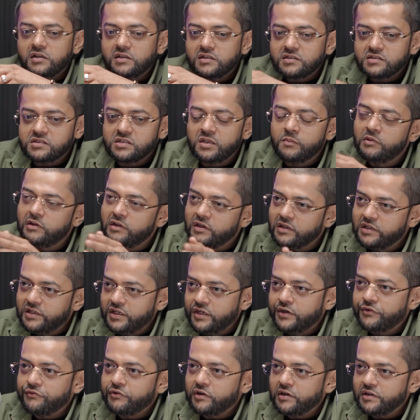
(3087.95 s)

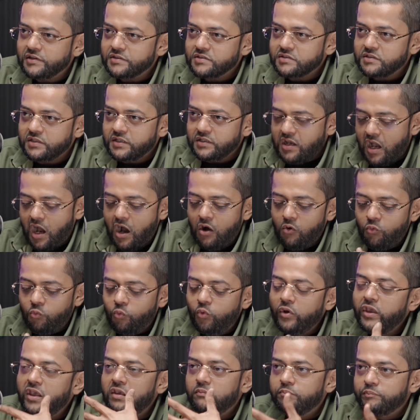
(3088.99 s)
Similarly, in real estate, how
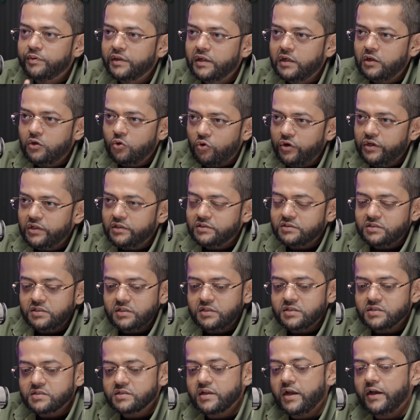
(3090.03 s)
we build
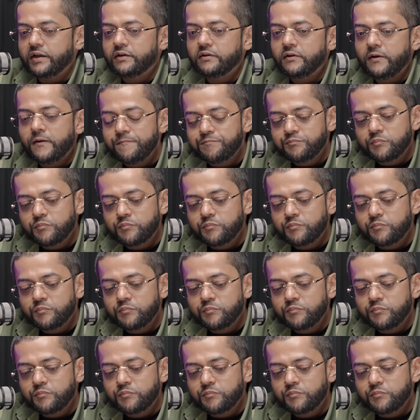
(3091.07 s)
loyalty is that